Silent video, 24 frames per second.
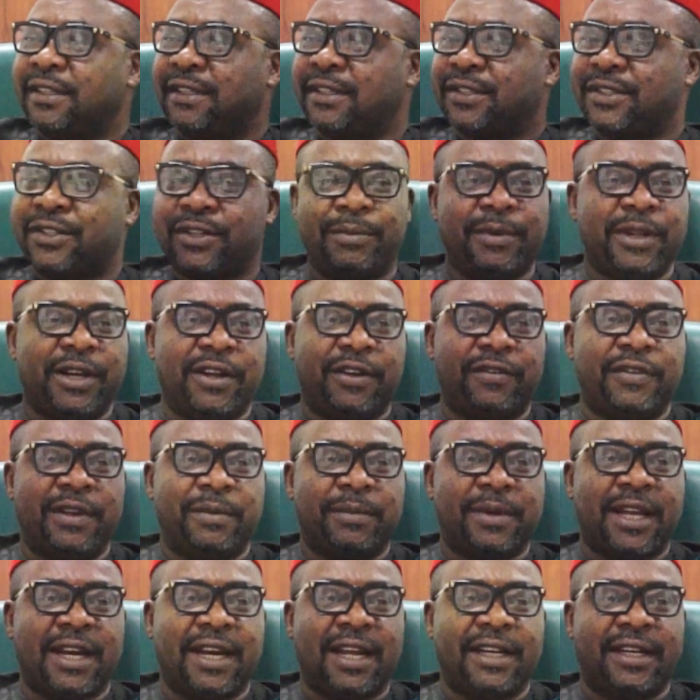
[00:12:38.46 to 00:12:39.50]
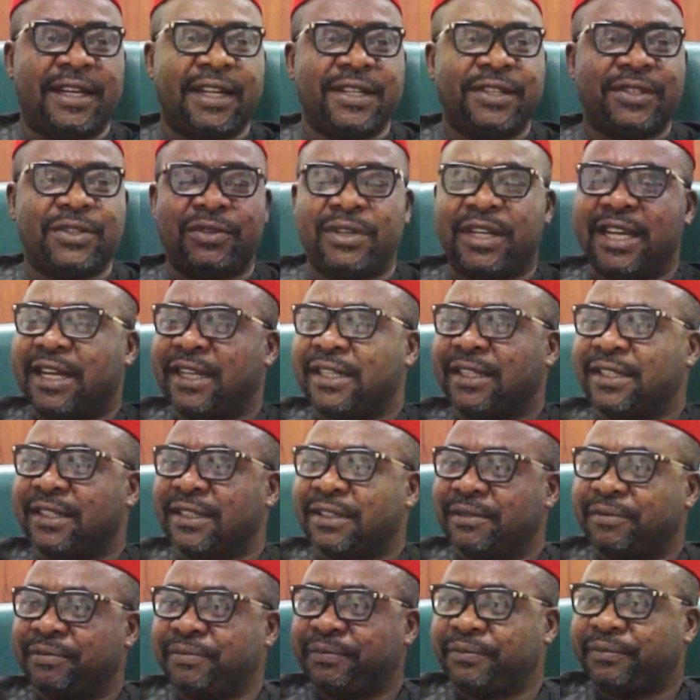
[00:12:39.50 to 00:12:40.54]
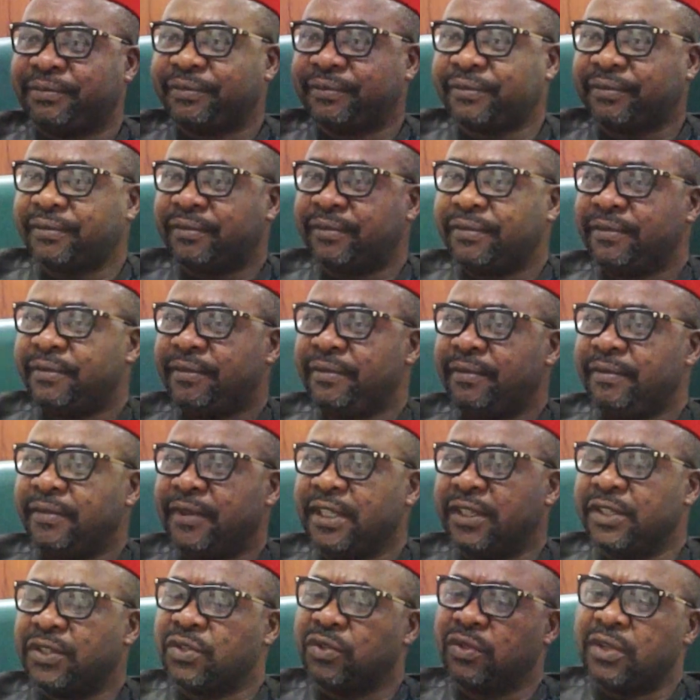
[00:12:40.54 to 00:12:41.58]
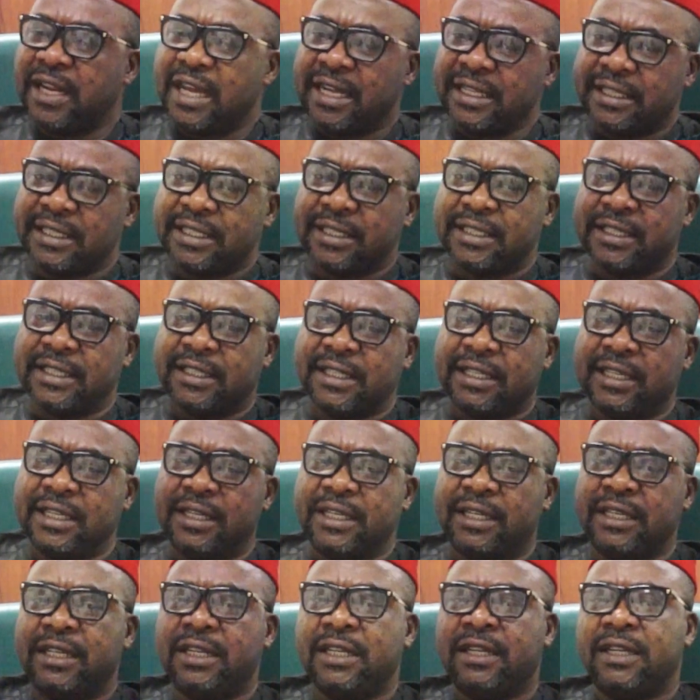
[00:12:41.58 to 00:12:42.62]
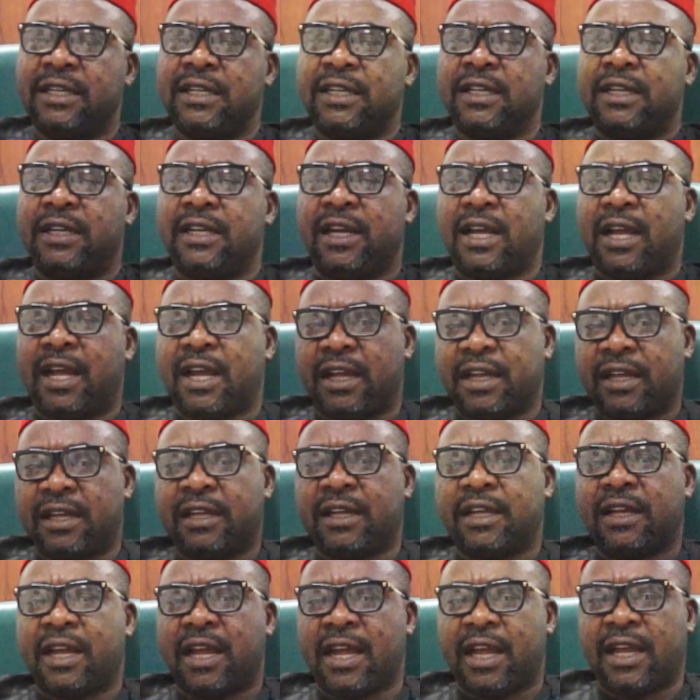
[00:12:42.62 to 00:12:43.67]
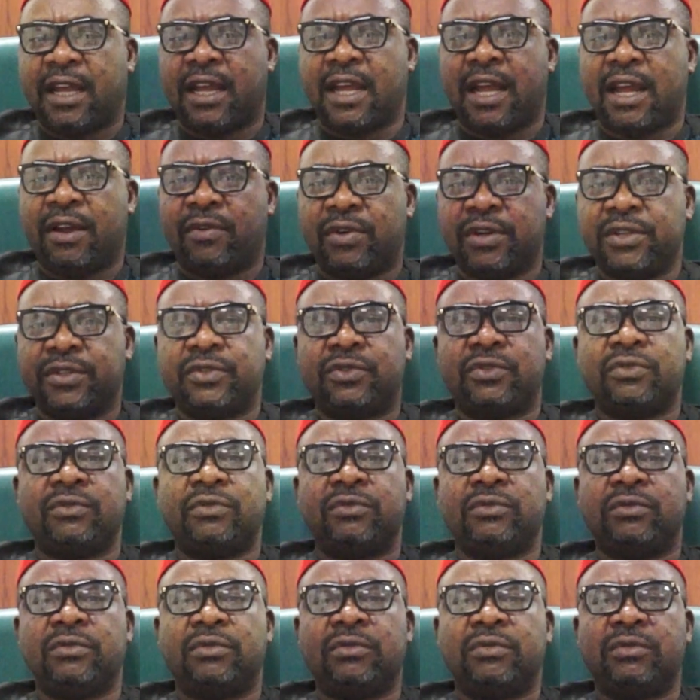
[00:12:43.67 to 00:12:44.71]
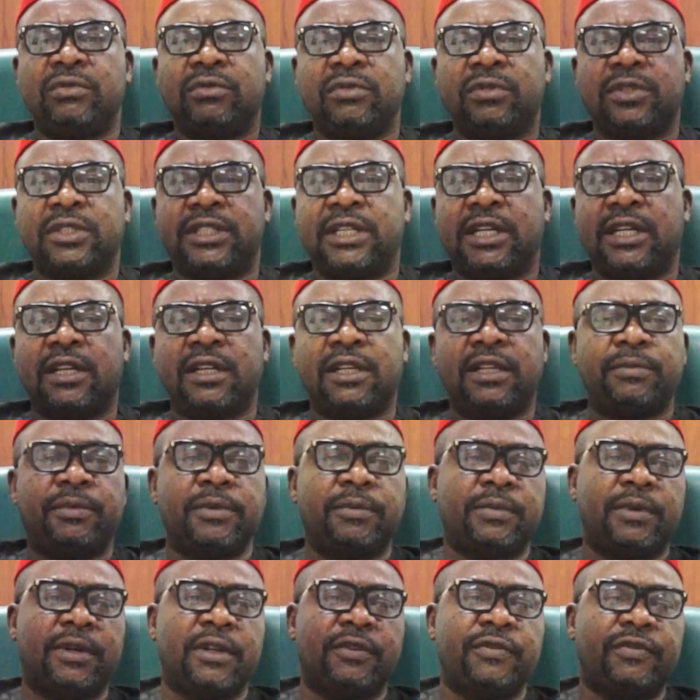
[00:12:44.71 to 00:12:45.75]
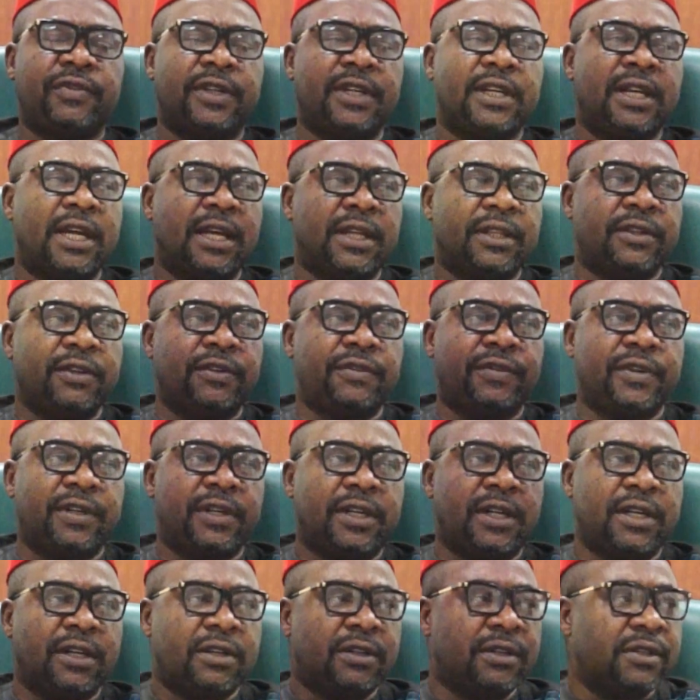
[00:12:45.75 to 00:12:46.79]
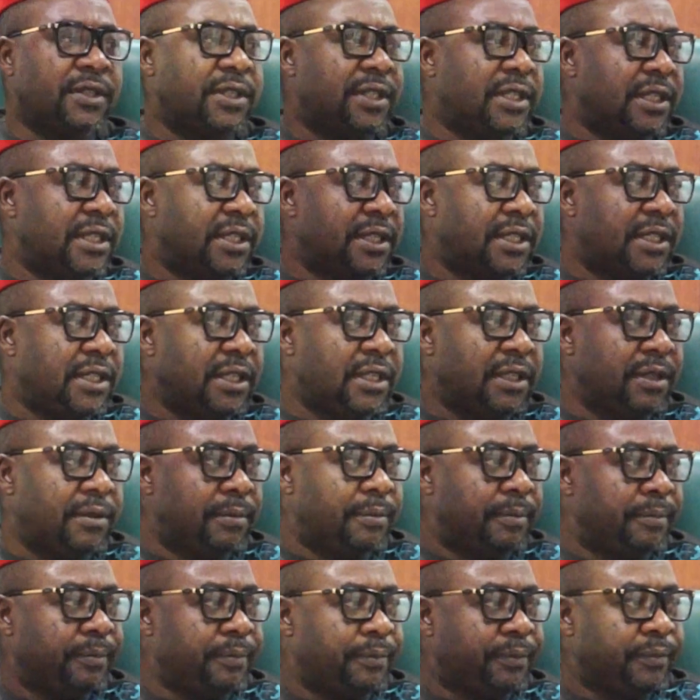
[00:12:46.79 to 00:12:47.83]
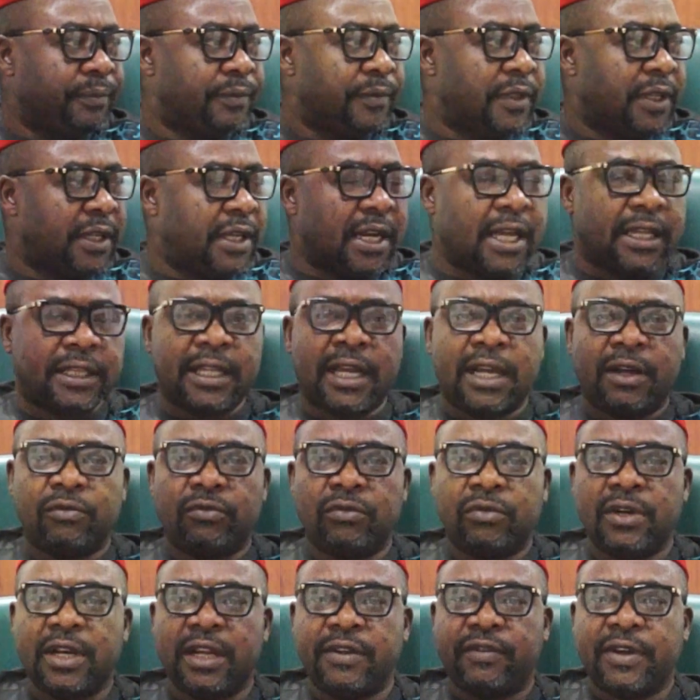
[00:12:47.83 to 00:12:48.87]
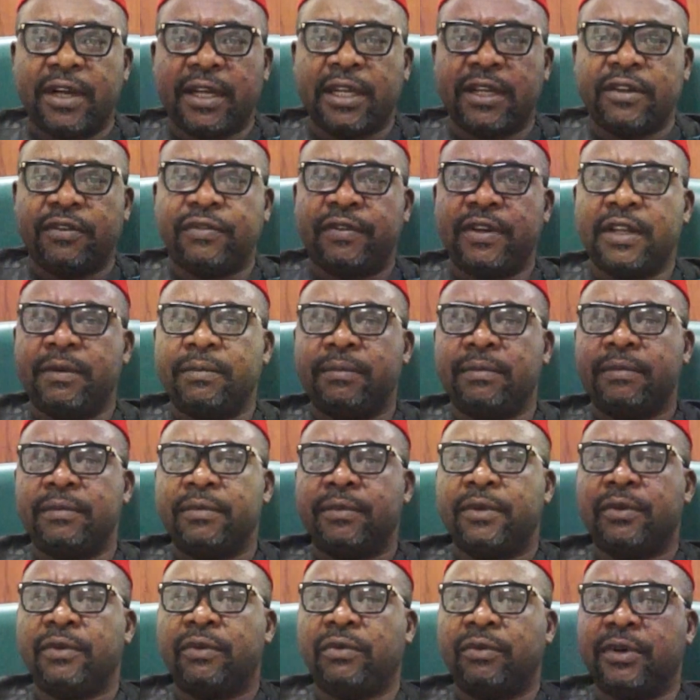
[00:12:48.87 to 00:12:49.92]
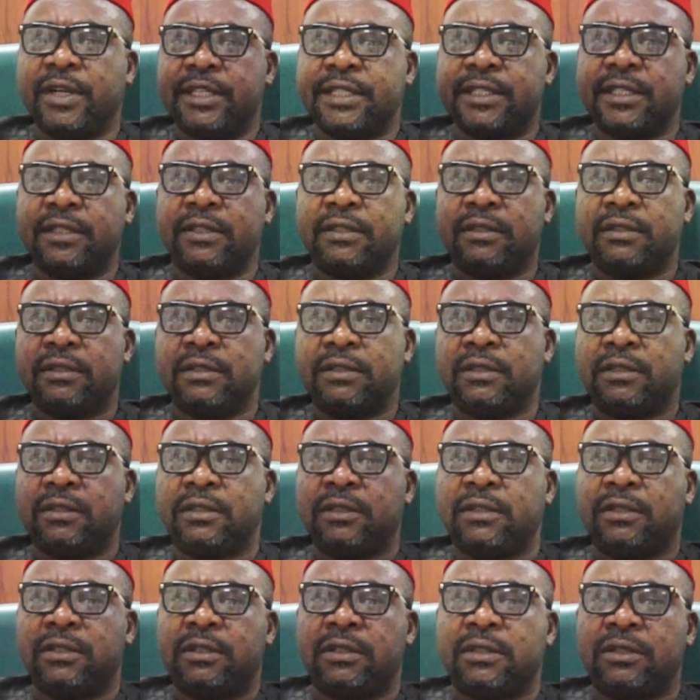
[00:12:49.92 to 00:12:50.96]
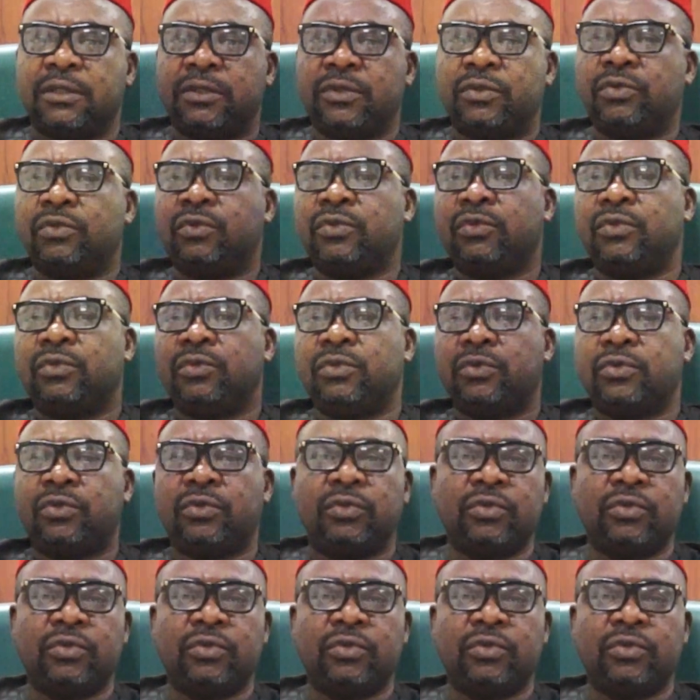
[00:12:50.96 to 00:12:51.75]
So many of them can attest to that. So that is the thing. I want to tell the people of Idaho Federal Constituency that I would never give them reason to